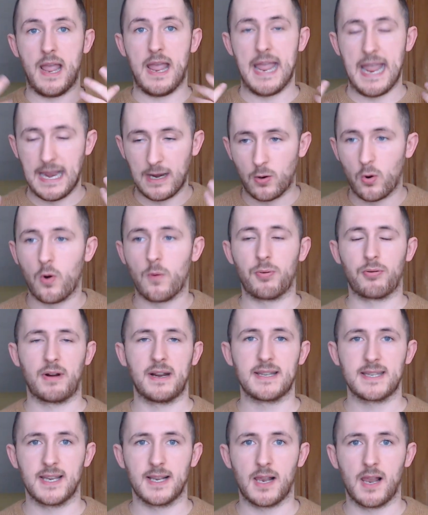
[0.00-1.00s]

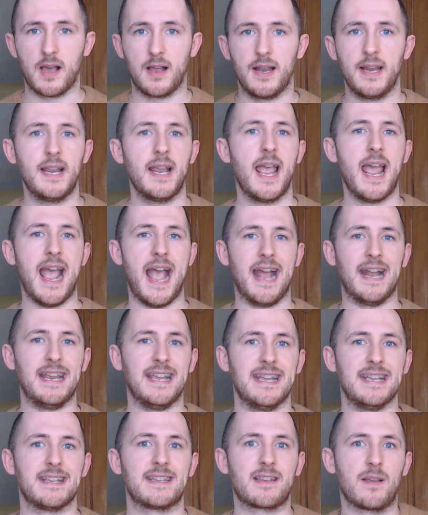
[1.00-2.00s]
incorporating learning, and it
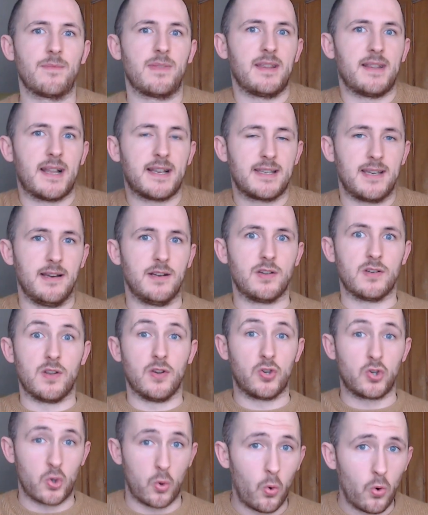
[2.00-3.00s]
is something that teachers are
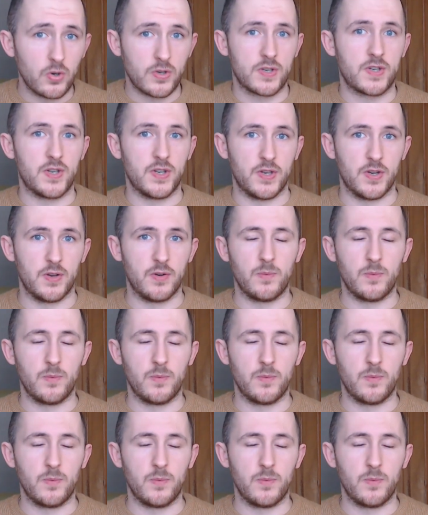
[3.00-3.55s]
taught to do,